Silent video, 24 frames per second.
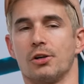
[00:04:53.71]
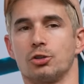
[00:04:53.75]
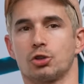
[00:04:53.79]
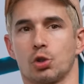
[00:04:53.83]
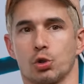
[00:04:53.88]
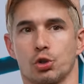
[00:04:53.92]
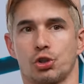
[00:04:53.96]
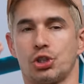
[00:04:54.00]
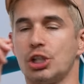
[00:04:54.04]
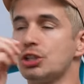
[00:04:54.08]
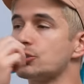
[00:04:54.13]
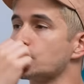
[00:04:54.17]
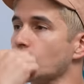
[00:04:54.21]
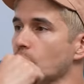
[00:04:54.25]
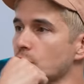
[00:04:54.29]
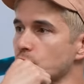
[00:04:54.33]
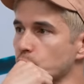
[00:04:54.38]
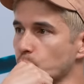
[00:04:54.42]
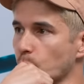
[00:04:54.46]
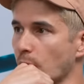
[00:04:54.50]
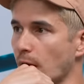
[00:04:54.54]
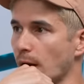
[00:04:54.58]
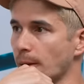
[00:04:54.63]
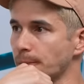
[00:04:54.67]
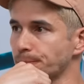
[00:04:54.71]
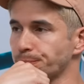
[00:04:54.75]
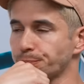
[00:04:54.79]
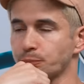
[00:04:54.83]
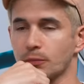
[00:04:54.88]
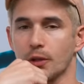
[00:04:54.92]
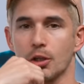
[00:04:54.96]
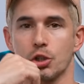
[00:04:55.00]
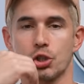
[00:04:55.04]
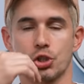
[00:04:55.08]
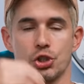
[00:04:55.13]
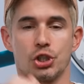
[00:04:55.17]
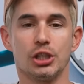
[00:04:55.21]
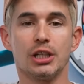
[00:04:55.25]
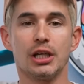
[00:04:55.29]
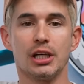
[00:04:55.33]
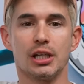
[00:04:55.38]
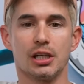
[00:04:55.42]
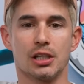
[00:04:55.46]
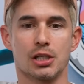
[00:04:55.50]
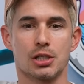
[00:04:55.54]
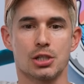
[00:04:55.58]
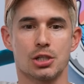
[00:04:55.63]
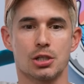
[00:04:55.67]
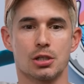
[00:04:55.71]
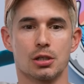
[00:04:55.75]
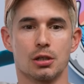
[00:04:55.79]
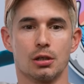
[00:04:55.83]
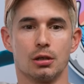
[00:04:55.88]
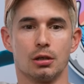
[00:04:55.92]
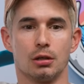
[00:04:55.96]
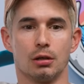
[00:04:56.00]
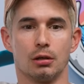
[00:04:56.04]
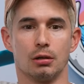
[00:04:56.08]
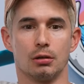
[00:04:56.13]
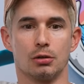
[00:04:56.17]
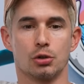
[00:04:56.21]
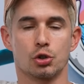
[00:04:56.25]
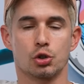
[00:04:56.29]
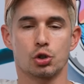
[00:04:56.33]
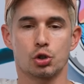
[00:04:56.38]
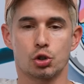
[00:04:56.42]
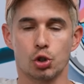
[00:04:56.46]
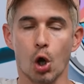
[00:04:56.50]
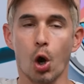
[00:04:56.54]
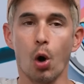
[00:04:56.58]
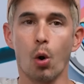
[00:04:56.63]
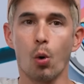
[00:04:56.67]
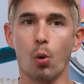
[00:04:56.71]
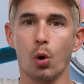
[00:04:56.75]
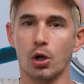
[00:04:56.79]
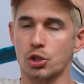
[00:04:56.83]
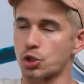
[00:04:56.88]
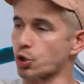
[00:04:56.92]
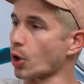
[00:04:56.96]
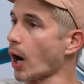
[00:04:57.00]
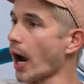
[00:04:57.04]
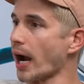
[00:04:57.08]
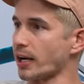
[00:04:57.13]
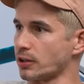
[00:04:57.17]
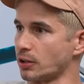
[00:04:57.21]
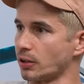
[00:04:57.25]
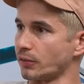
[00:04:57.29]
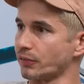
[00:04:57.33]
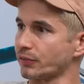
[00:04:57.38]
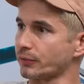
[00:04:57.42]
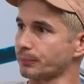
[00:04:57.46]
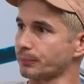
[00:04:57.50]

so she turns around. She is so attractive.